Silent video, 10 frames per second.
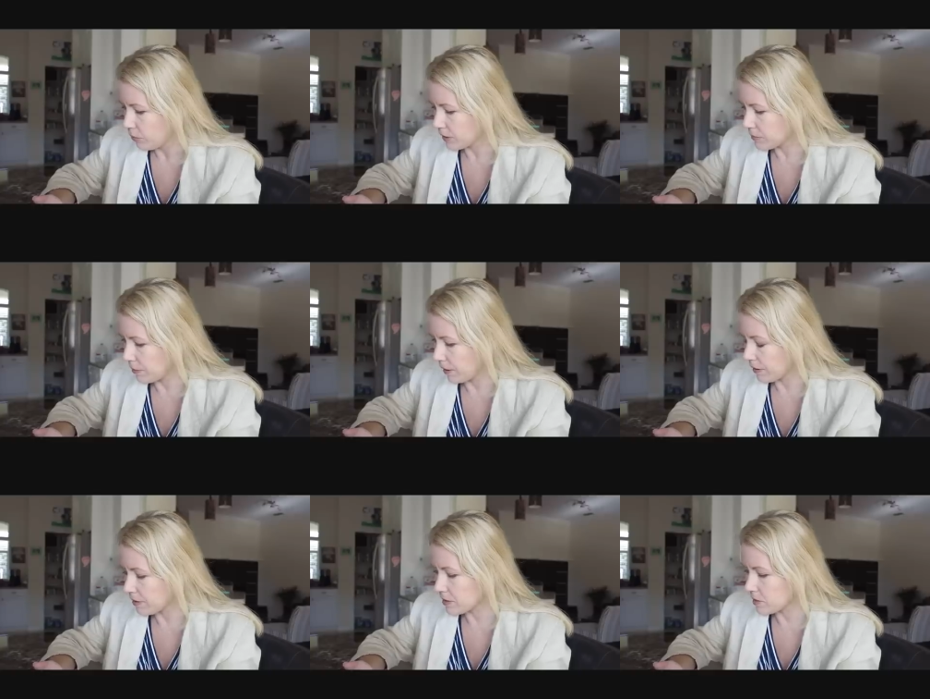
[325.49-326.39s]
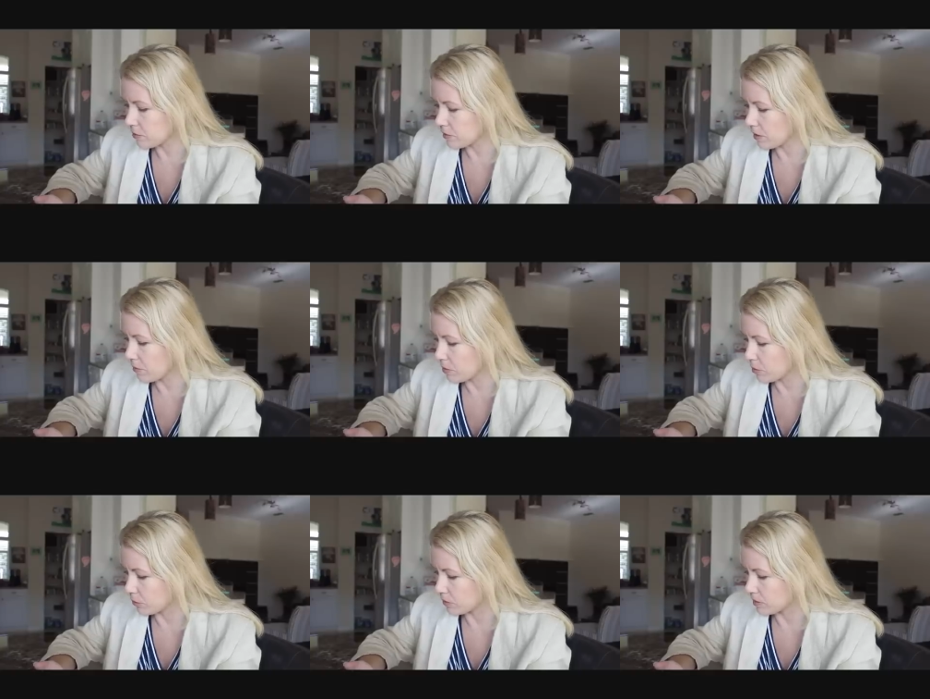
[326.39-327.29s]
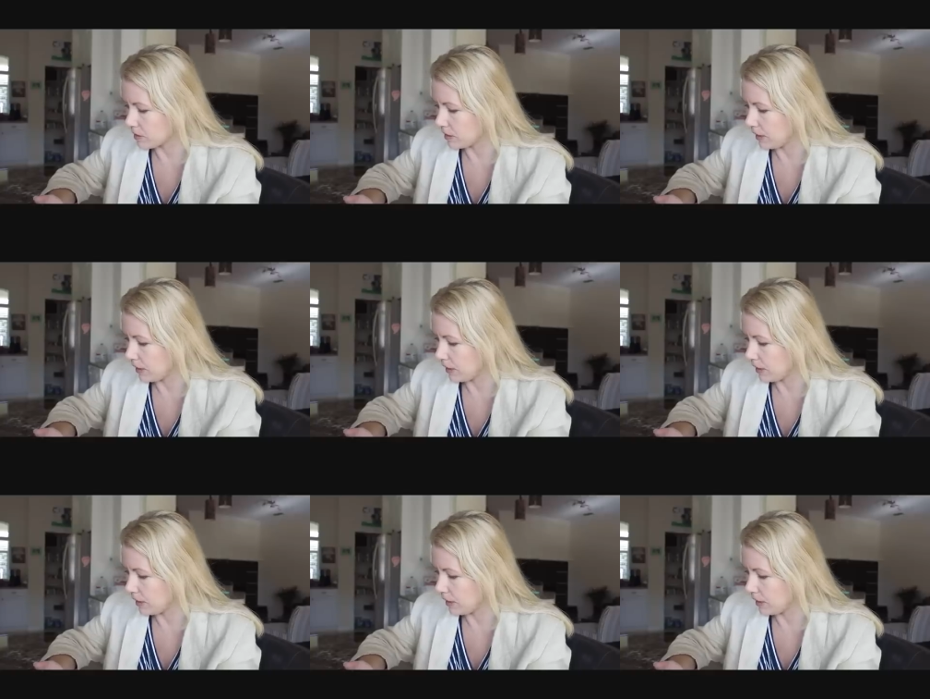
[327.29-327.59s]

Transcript: What bothers you the most?